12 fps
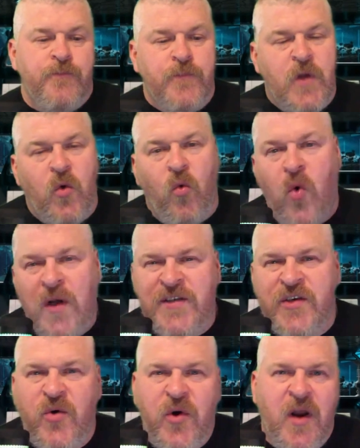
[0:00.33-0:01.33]
What's
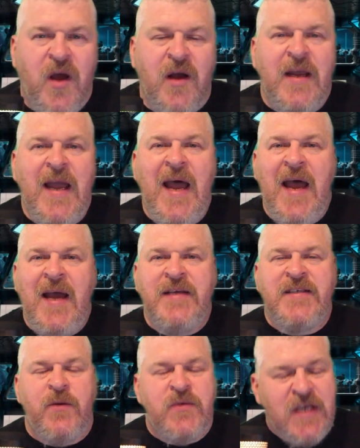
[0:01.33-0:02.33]
going on, guys?
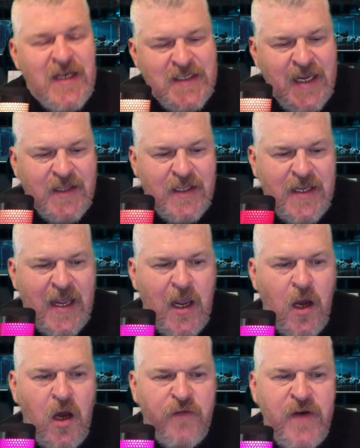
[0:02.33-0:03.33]
I was going to take the day
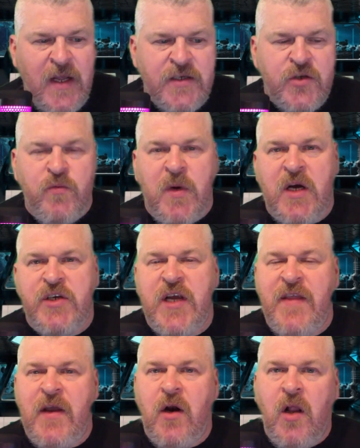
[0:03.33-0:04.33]
off, not do much,
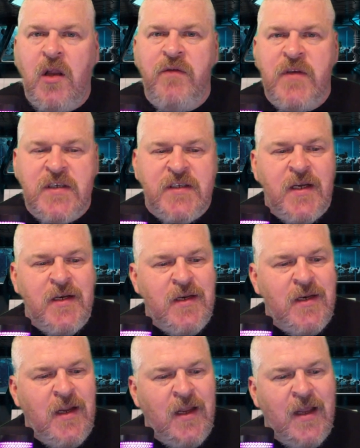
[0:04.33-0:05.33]
and then all of a
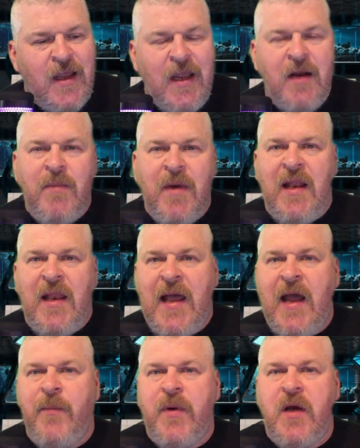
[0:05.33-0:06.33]
sudden in my
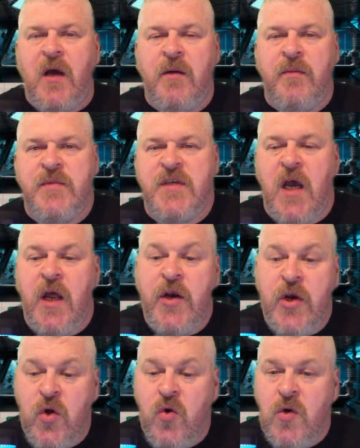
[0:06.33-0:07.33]
lap comes a
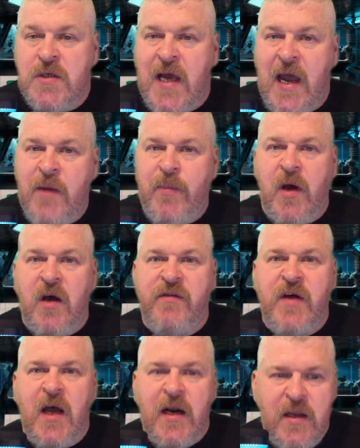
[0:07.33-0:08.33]
new type of
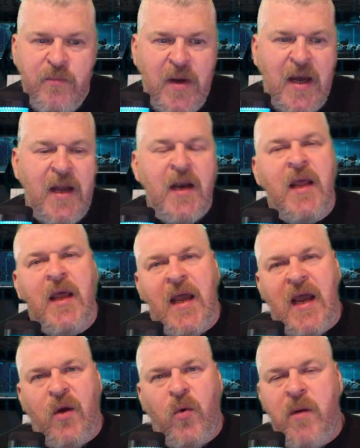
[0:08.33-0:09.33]
honeypot,
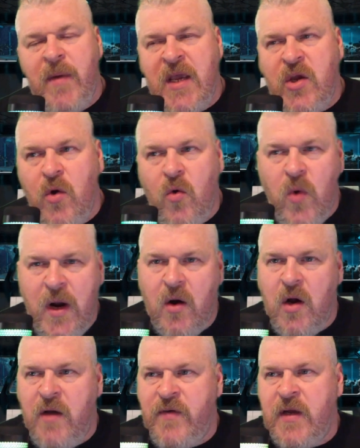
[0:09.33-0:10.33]
And I want to make you aware
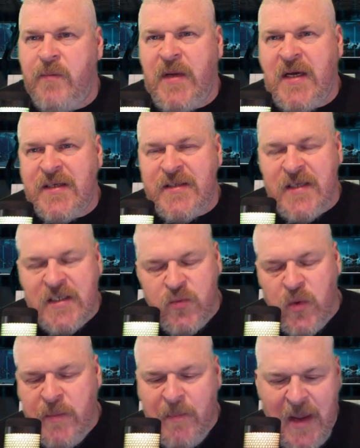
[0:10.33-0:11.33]
of it because this
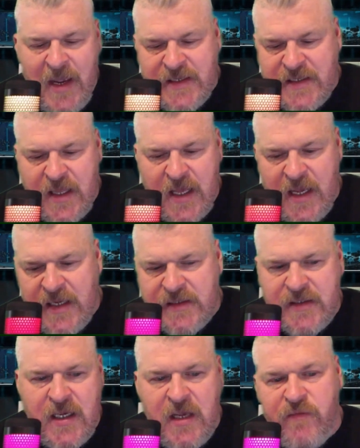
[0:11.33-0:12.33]
one makes things
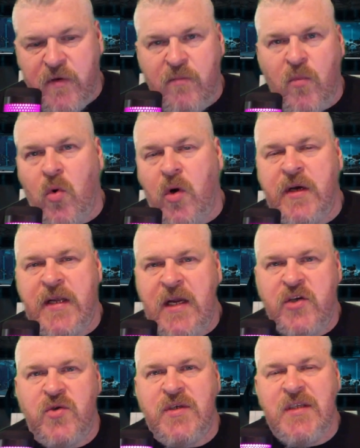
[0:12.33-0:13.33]
even more
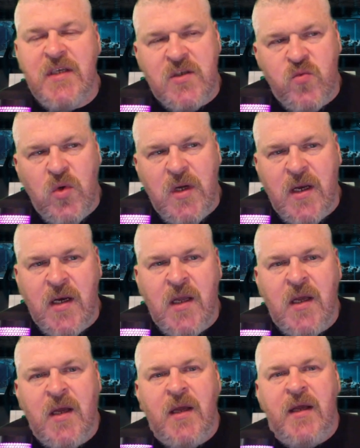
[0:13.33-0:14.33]
dangerous. This one
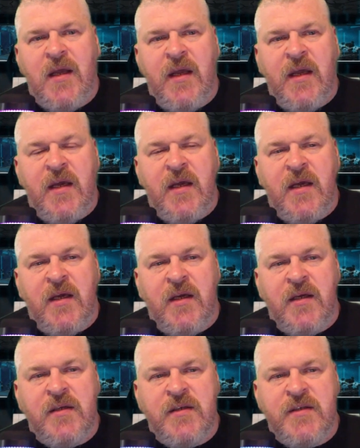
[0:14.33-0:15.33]

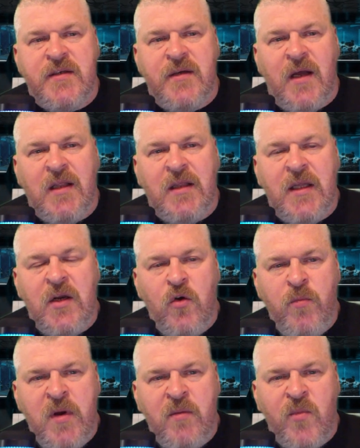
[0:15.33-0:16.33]
is a little
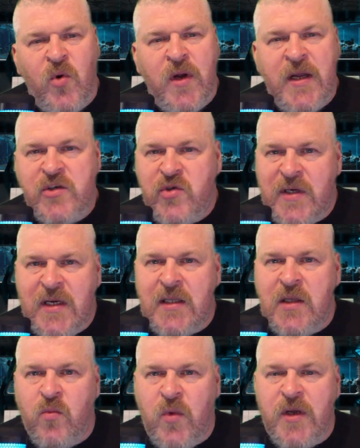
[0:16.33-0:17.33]
bit more intricate
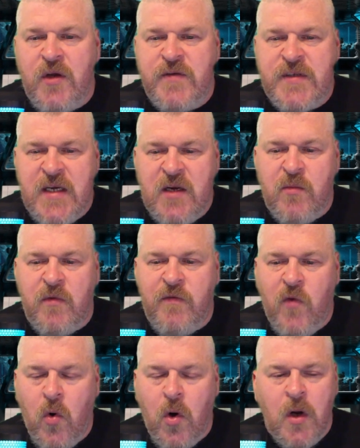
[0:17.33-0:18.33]
than what you've seen
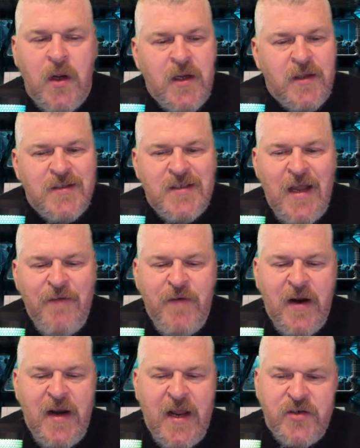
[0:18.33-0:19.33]
before. It's not
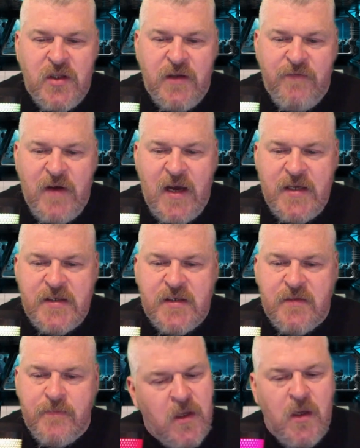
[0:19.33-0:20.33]
financial advice,
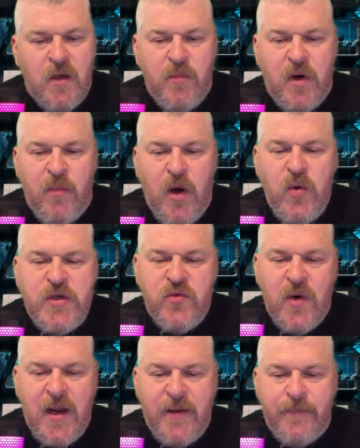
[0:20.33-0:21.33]
but I'm always right.